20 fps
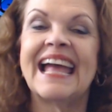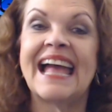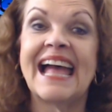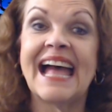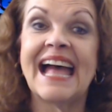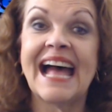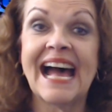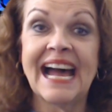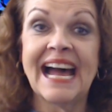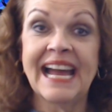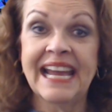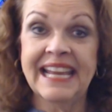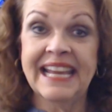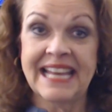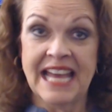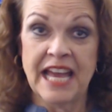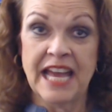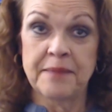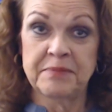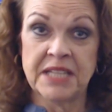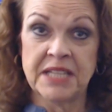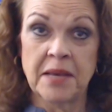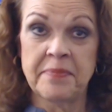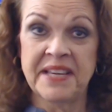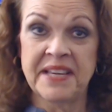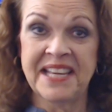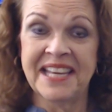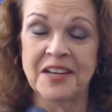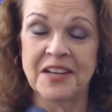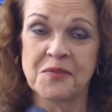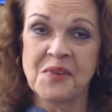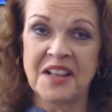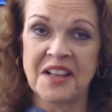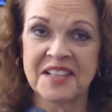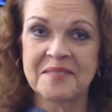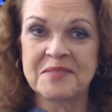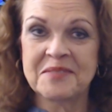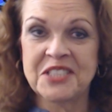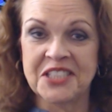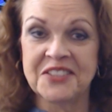Hi, I'm Debbie and
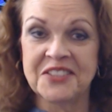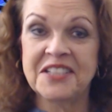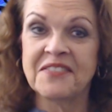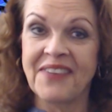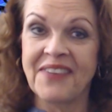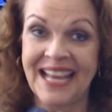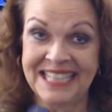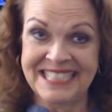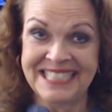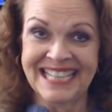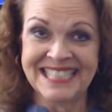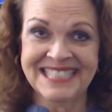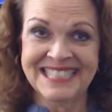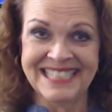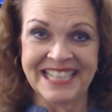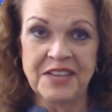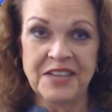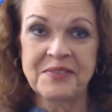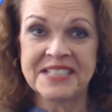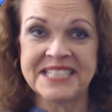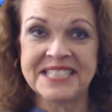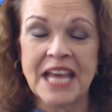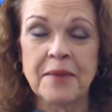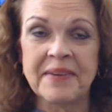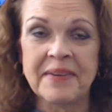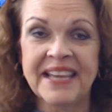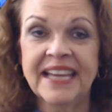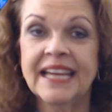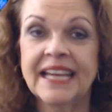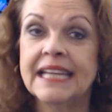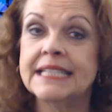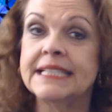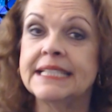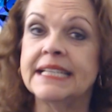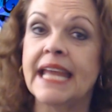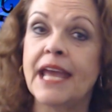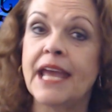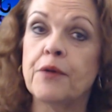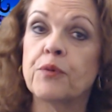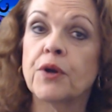welcome to Divine Destiny with Debbie.
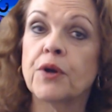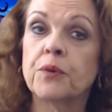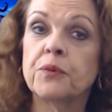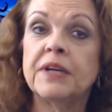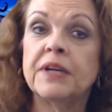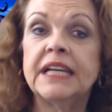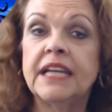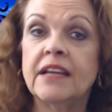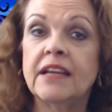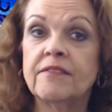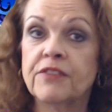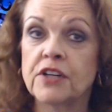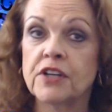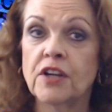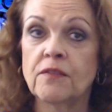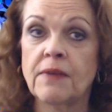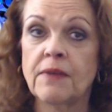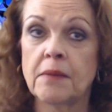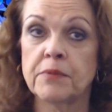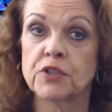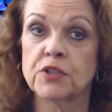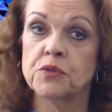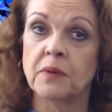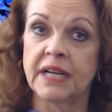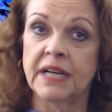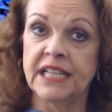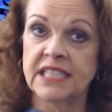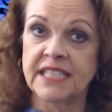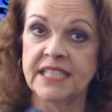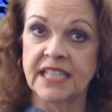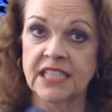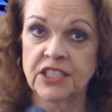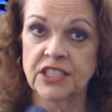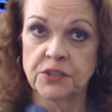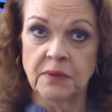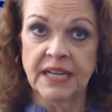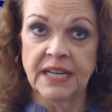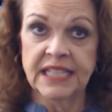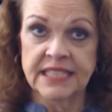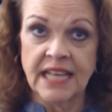Today we're reading for November 26th,
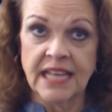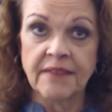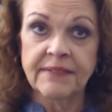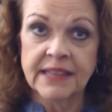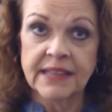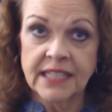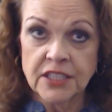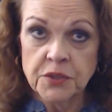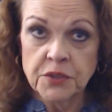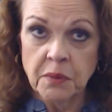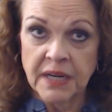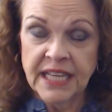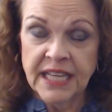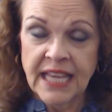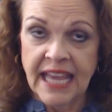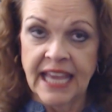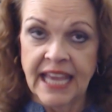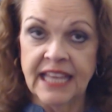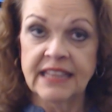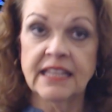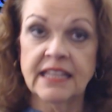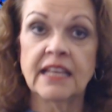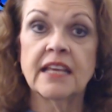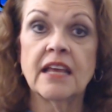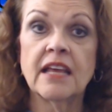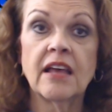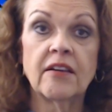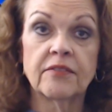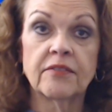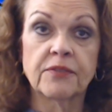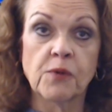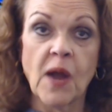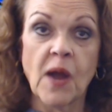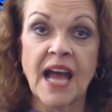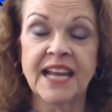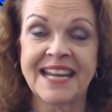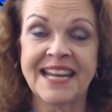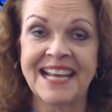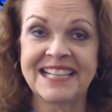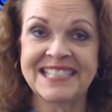27th, and 28th,
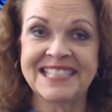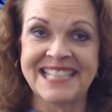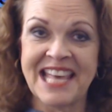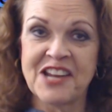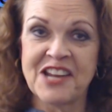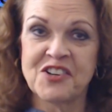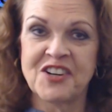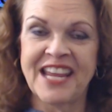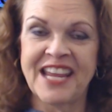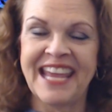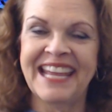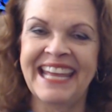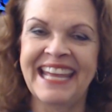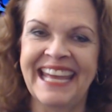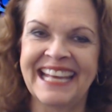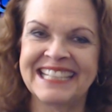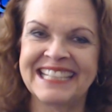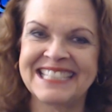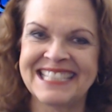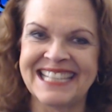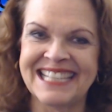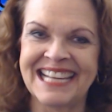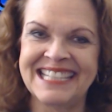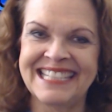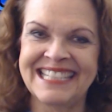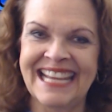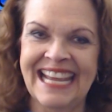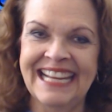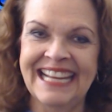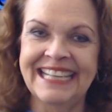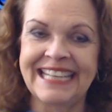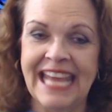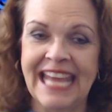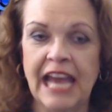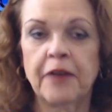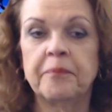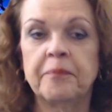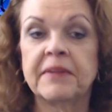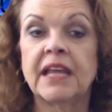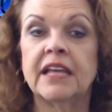Friday, Saturday, and Sunday. Now,
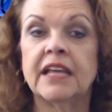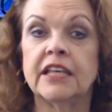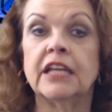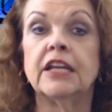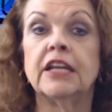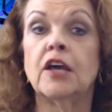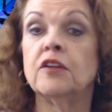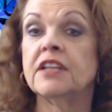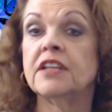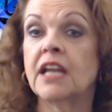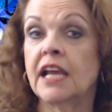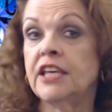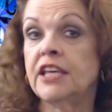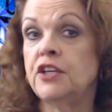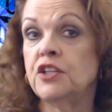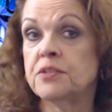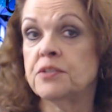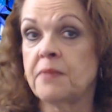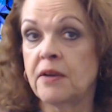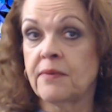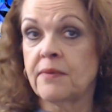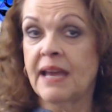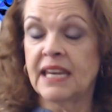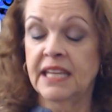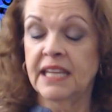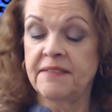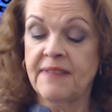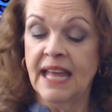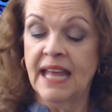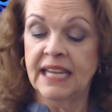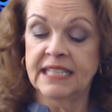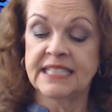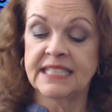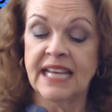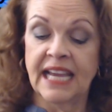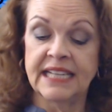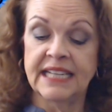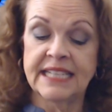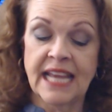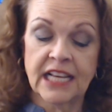you know that I use my Radleigh
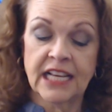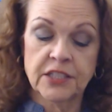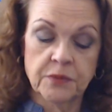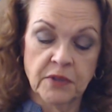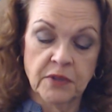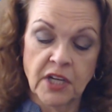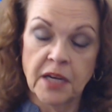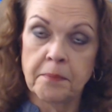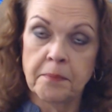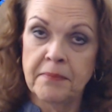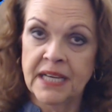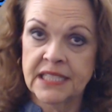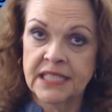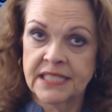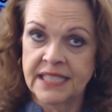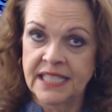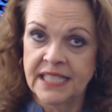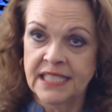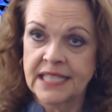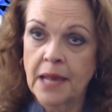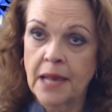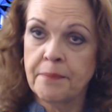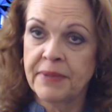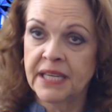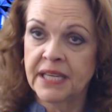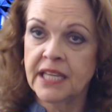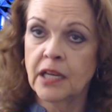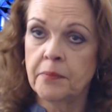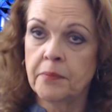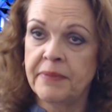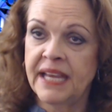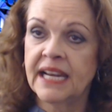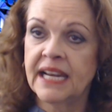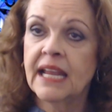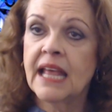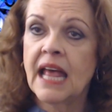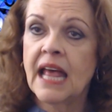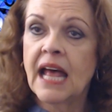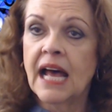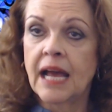Valentine decks. We're going to mix things up a little bit.
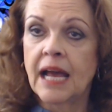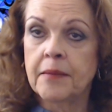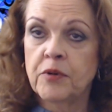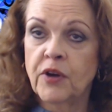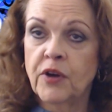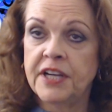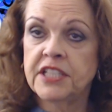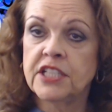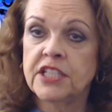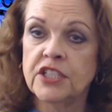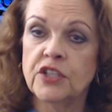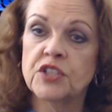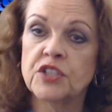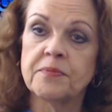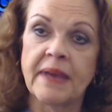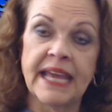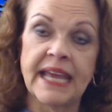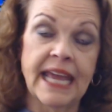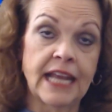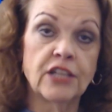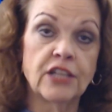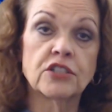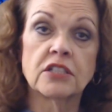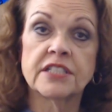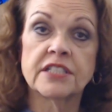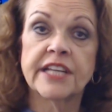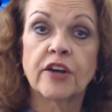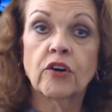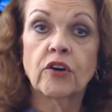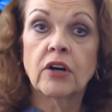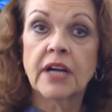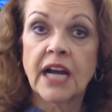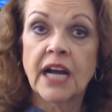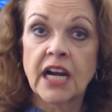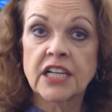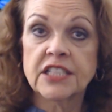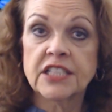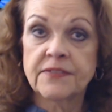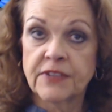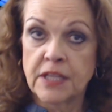I'm going to use my Angel Tarot
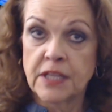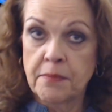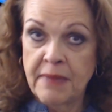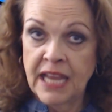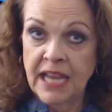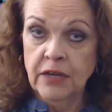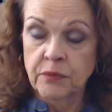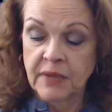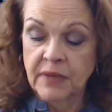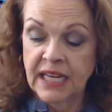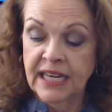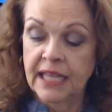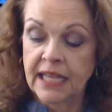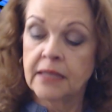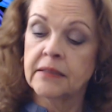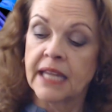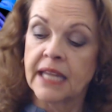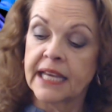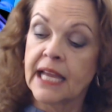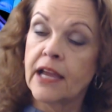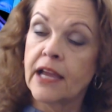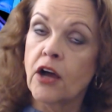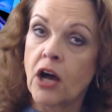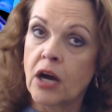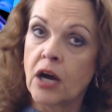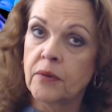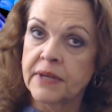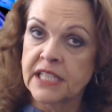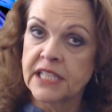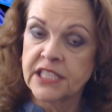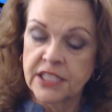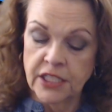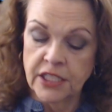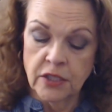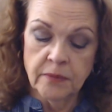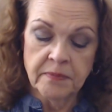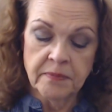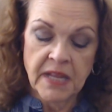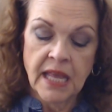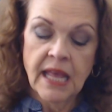cards for the main reading, like I always do.